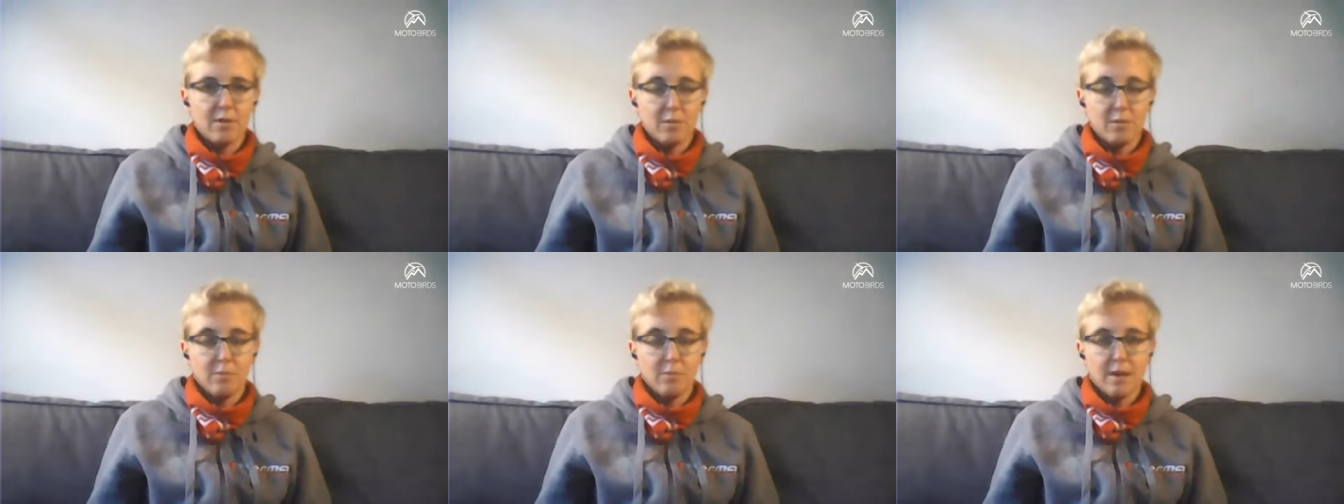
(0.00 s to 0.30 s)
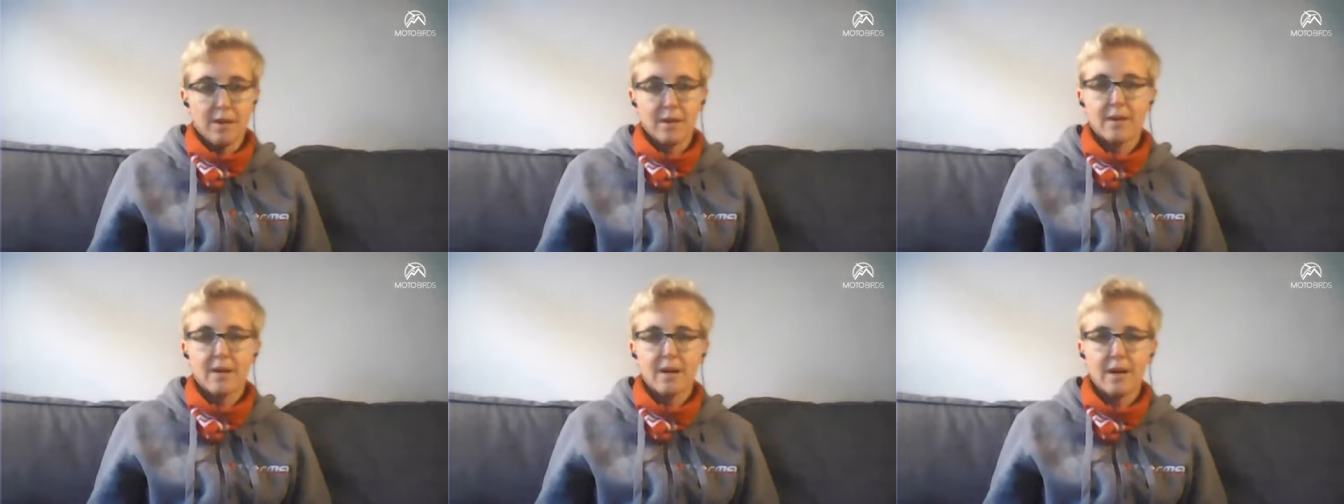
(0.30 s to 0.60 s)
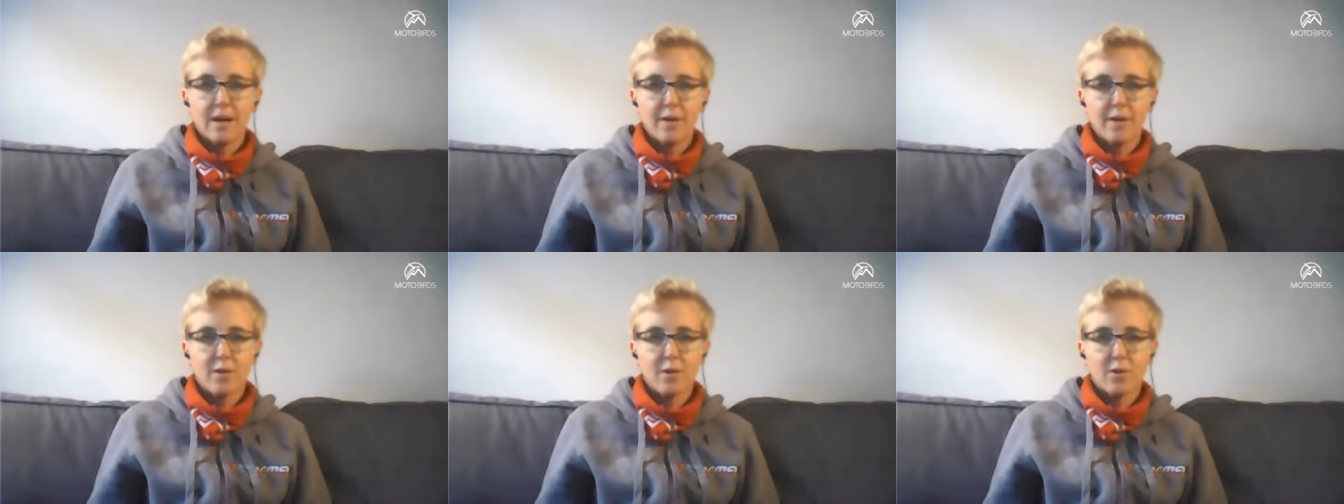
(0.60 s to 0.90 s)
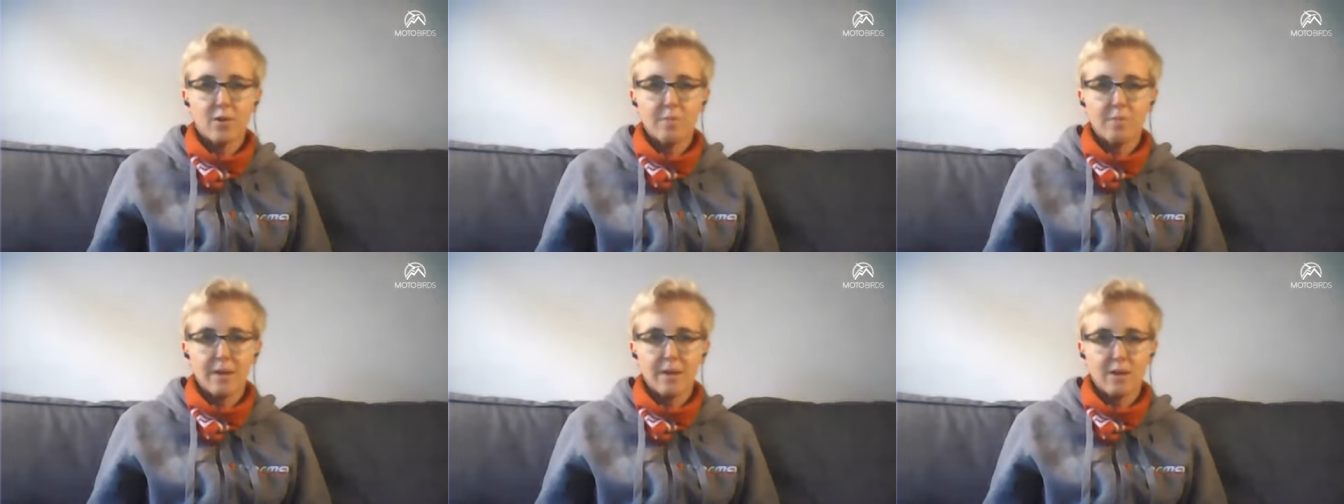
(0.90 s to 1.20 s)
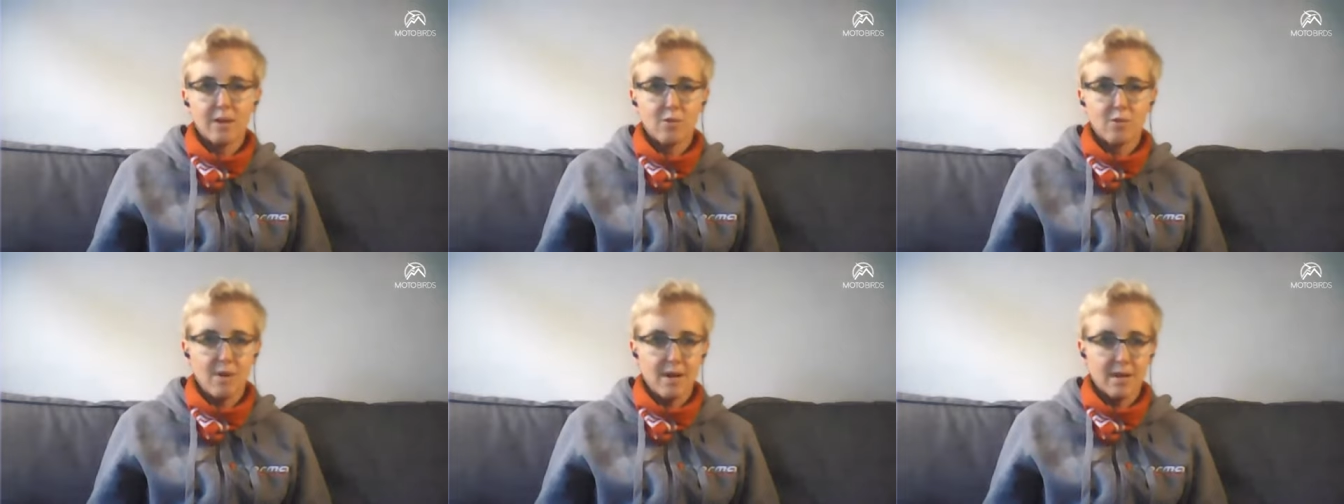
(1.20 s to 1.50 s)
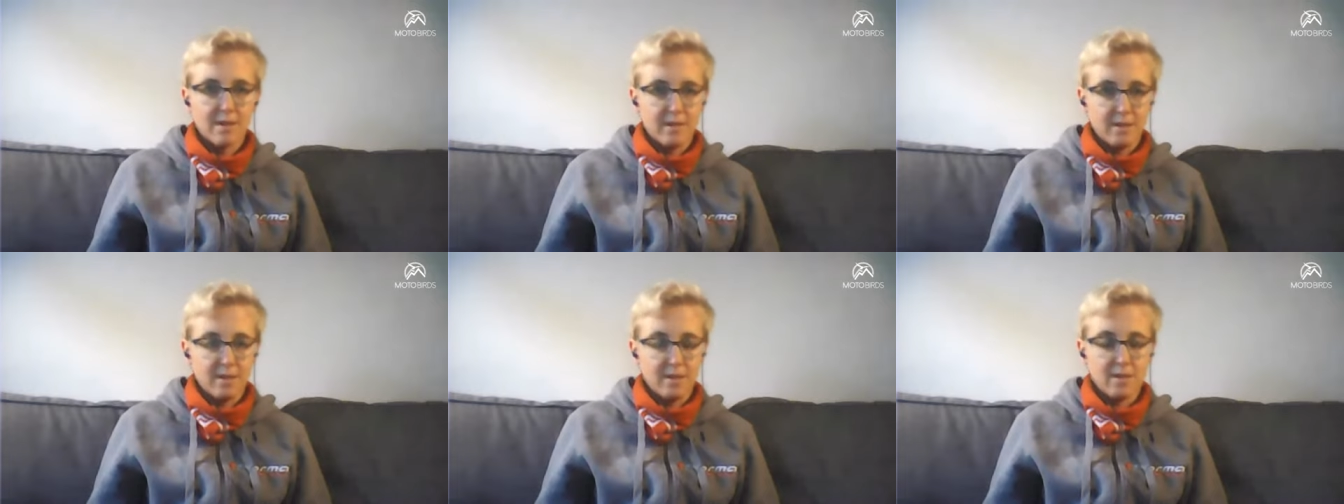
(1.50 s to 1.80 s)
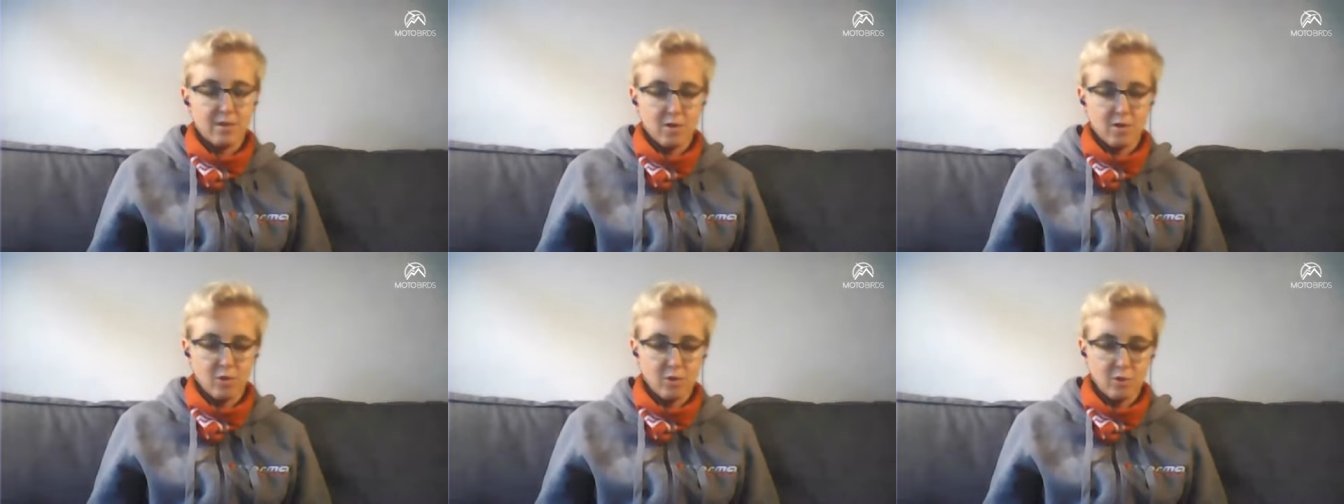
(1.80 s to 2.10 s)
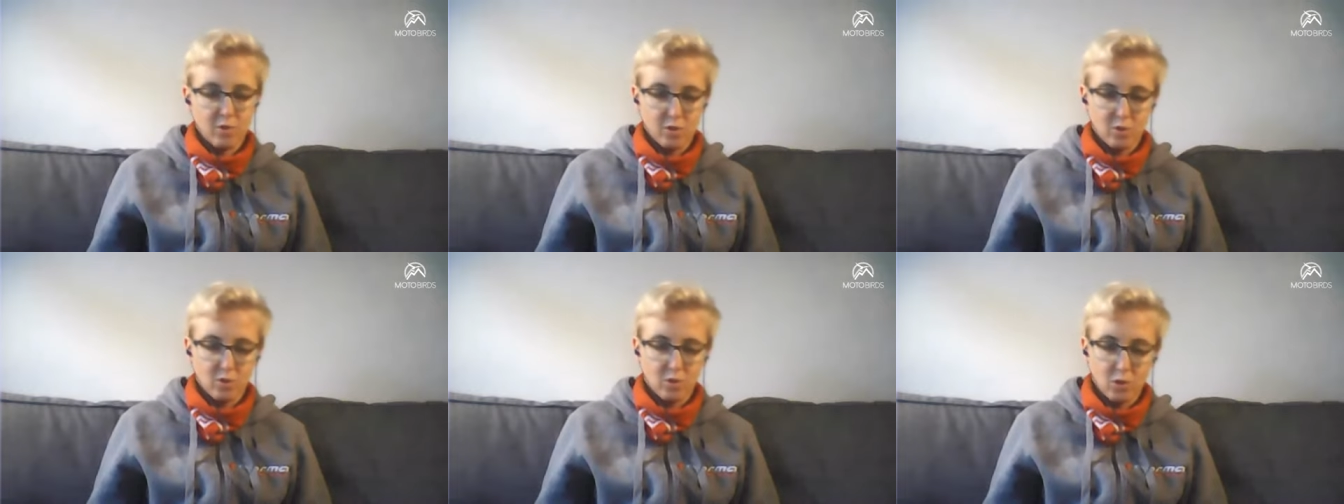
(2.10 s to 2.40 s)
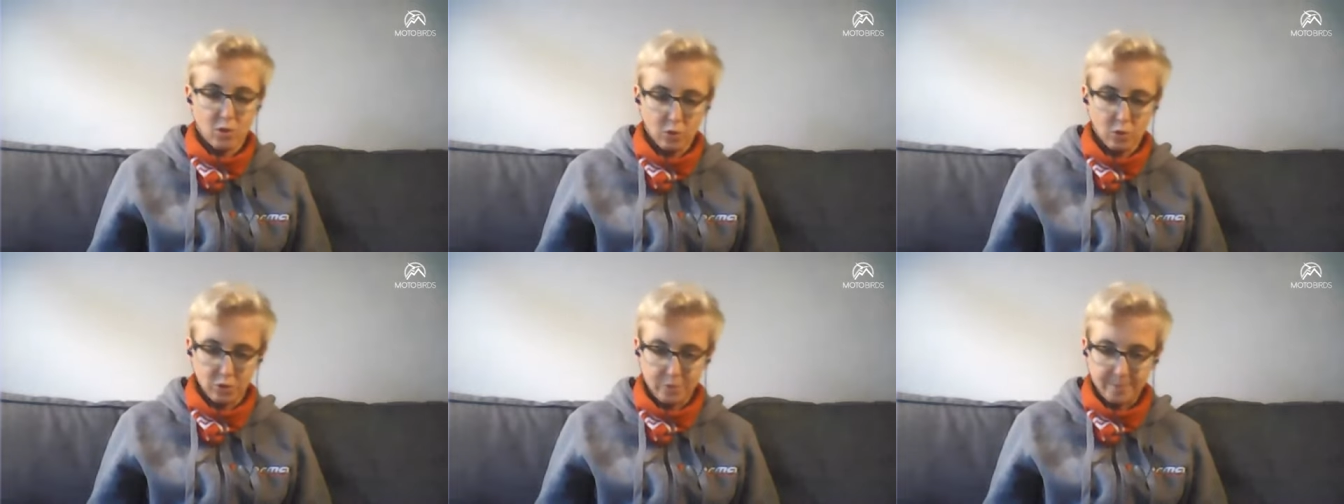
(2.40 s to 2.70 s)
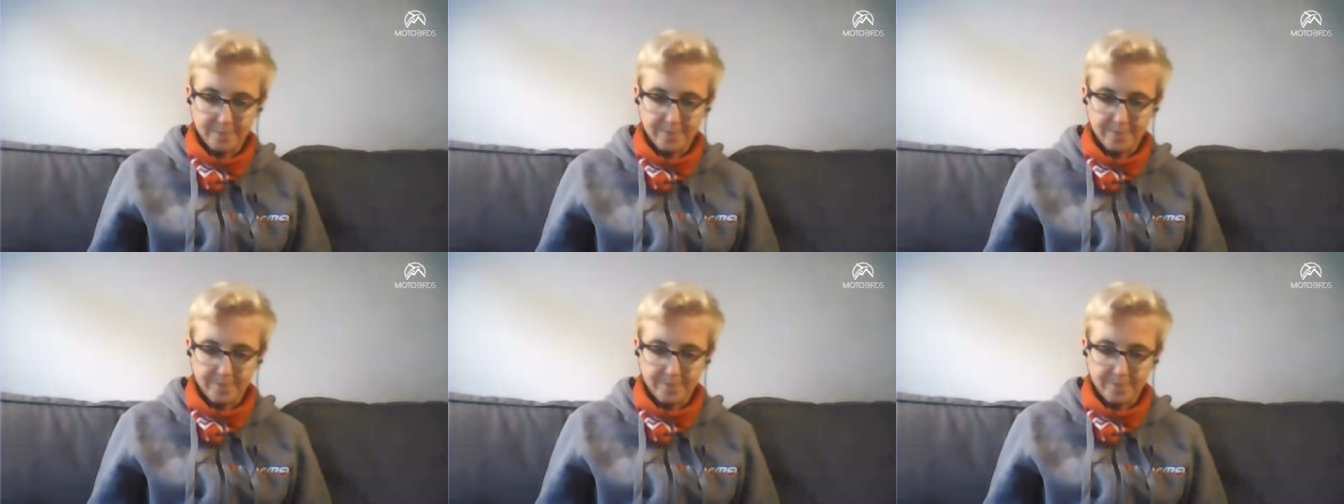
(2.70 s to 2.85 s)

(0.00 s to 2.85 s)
uh, by car or by quad, it's also good.